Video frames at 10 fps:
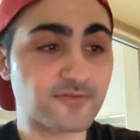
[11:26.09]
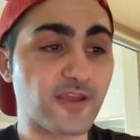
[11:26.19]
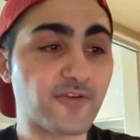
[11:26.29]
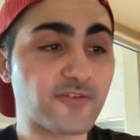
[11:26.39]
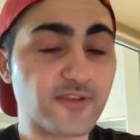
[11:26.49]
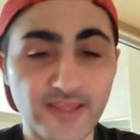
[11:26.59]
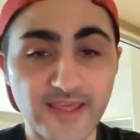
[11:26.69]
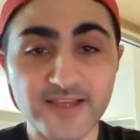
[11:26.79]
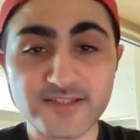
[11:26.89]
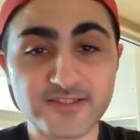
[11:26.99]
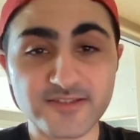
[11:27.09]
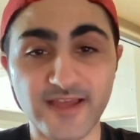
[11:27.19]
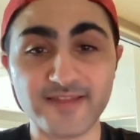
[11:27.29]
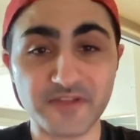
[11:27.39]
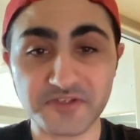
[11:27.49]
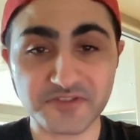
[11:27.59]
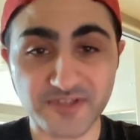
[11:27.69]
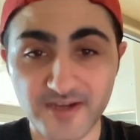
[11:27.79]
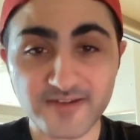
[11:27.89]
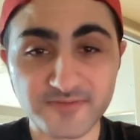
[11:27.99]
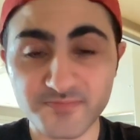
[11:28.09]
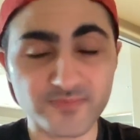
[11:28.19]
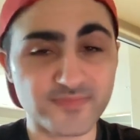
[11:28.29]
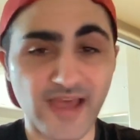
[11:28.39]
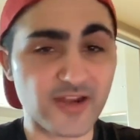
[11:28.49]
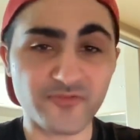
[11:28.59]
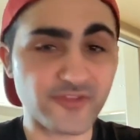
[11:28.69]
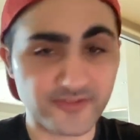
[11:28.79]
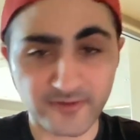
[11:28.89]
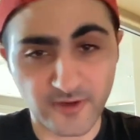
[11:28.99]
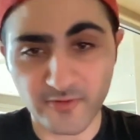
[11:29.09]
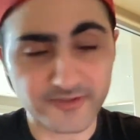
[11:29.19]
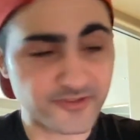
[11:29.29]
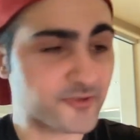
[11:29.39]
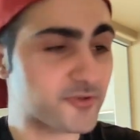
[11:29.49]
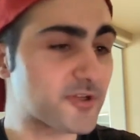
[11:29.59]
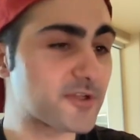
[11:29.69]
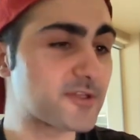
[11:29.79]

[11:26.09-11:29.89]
In the case that they suck, I don't think they're going to.